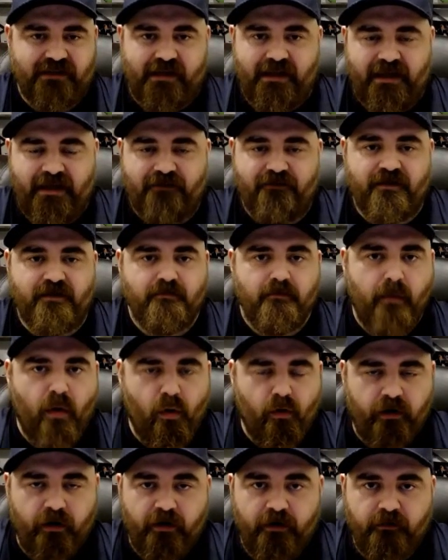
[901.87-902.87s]
even
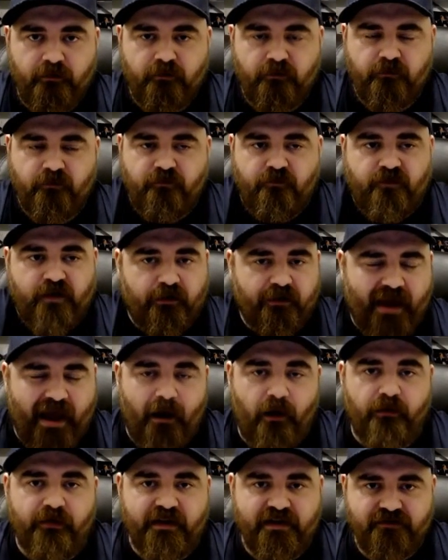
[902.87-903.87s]
more filled
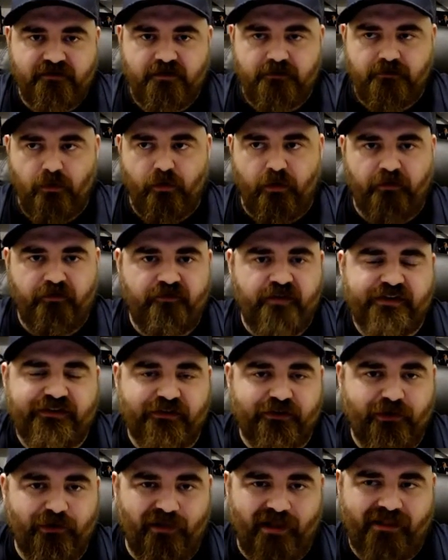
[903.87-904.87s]
out, even more physical,